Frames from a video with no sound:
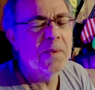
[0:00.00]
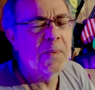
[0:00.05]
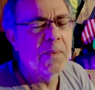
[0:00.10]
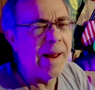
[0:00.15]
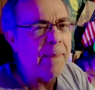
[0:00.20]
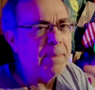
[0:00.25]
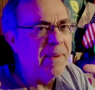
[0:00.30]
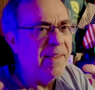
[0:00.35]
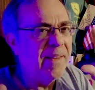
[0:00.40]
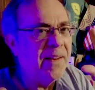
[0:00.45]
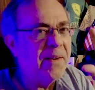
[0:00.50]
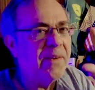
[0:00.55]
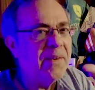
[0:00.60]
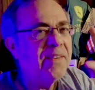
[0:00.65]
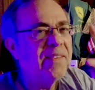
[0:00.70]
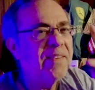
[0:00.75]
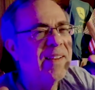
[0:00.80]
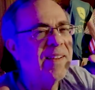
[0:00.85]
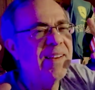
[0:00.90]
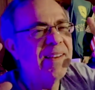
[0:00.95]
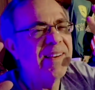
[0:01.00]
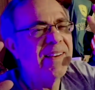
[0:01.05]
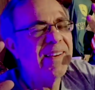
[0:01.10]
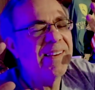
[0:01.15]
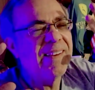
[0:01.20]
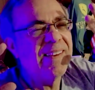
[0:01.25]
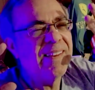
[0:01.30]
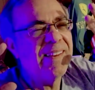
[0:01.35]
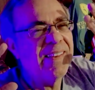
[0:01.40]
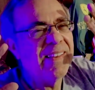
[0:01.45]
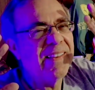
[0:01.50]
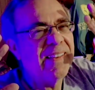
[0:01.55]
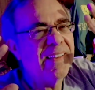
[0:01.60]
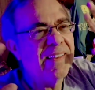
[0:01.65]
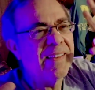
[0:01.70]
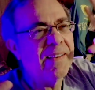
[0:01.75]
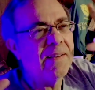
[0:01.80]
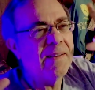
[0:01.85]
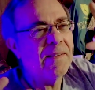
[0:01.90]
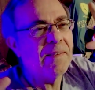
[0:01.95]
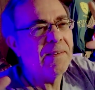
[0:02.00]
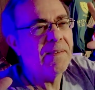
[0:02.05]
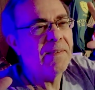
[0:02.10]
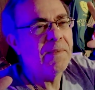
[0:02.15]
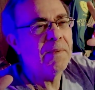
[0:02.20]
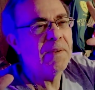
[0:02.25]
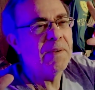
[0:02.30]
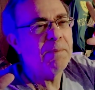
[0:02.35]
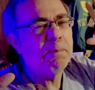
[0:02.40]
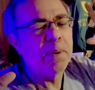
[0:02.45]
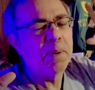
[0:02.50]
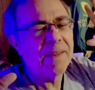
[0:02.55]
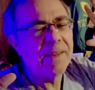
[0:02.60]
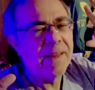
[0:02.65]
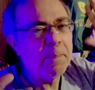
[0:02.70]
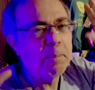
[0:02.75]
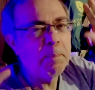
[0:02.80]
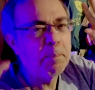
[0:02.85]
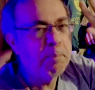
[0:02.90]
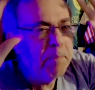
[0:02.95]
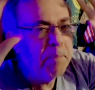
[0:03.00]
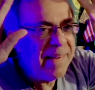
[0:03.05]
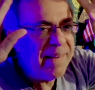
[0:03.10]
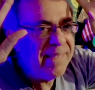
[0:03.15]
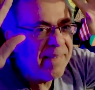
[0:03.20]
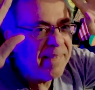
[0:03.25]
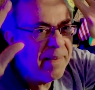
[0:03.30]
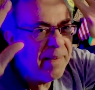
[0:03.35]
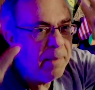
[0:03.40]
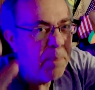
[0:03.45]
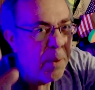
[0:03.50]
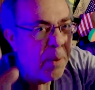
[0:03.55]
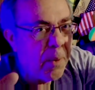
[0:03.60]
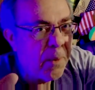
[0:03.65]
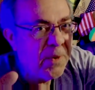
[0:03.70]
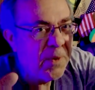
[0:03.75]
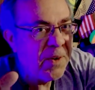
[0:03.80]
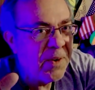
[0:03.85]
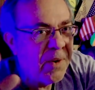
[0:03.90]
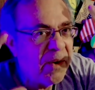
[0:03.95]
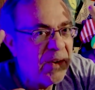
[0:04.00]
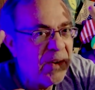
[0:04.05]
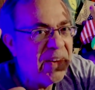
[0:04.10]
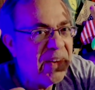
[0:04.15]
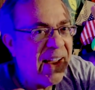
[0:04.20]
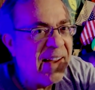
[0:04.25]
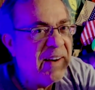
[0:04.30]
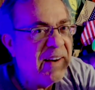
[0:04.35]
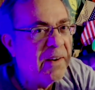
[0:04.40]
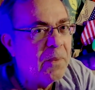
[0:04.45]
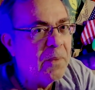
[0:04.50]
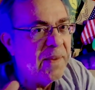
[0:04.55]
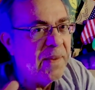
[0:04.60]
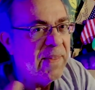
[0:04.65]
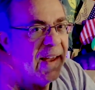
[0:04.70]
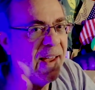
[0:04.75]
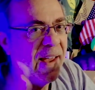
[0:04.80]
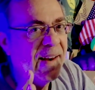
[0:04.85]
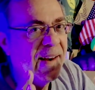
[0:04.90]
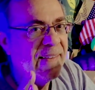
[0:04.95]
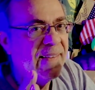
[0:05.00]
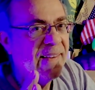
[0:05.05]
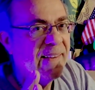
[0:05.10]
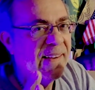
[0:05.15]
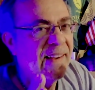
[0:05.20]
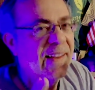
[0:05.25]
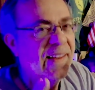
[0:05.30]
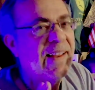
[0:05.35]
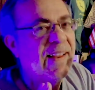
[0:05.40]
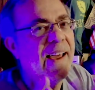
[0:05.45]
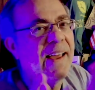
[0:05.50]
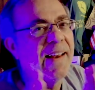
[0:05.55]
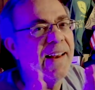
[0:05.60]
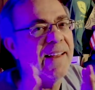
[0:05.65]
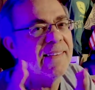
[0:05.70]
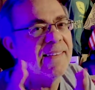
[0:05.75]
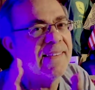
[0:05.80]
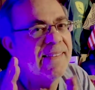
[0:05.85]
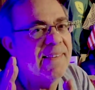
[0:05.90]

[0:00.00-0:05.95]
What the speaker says: what happened there is we pulled an all-nighter with editing and had it